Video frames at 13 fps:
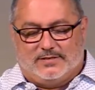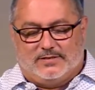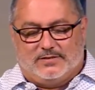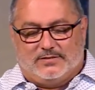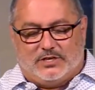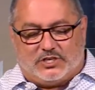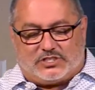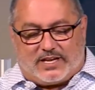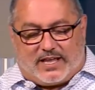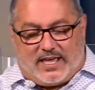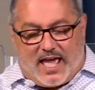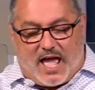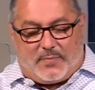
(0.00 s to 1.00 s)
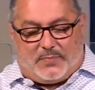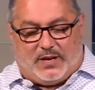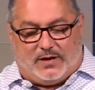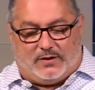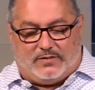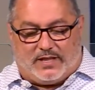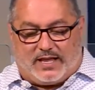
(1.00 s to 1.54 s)
There's a gap
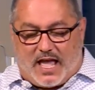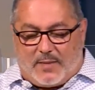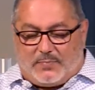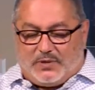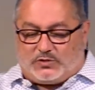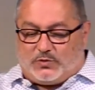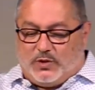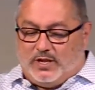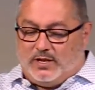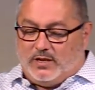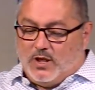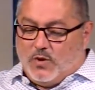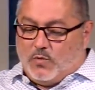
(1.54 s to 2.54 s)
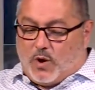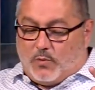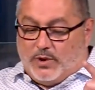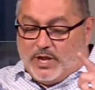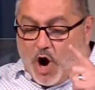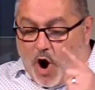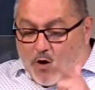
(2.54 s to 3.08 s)
here. The gap between what we
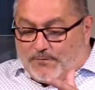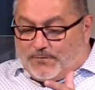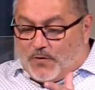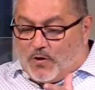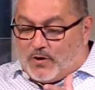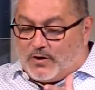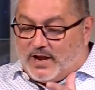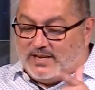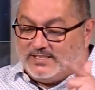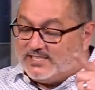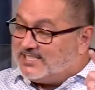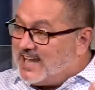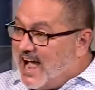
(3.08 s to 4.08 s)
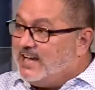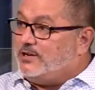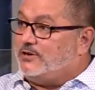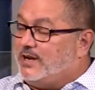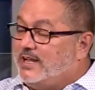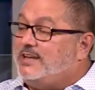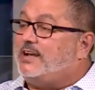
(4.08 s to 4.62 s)
hope for and desire
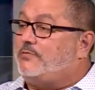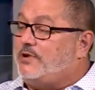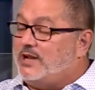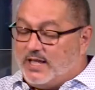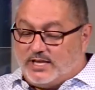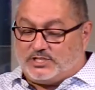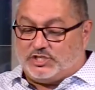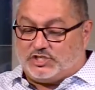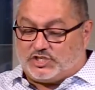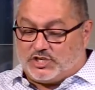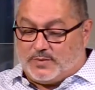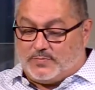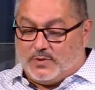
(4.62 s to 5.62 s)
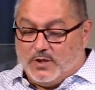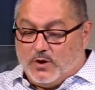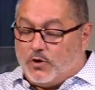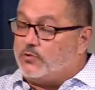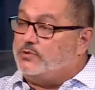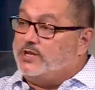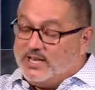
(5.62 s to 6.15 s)
in a relationship or
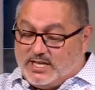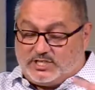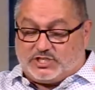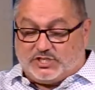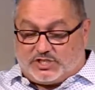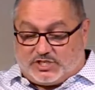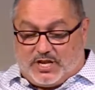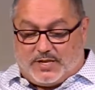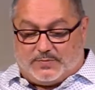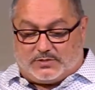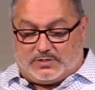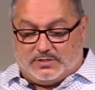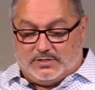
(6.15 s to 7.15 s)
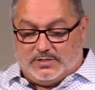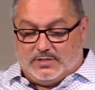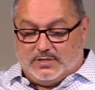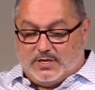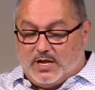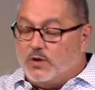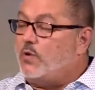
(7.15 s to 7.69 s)
relationships
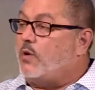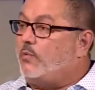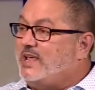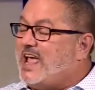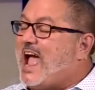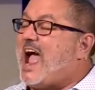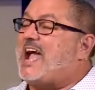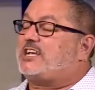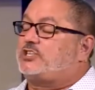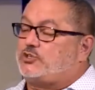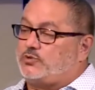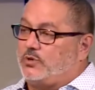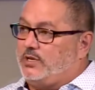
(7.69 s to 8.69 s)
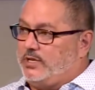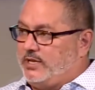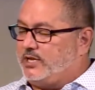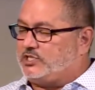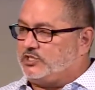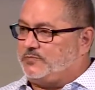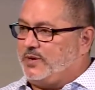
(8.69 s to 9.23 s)
and what we actually
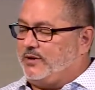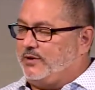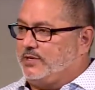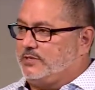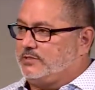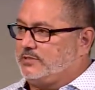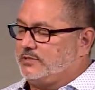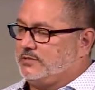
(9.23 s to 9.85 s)
experience.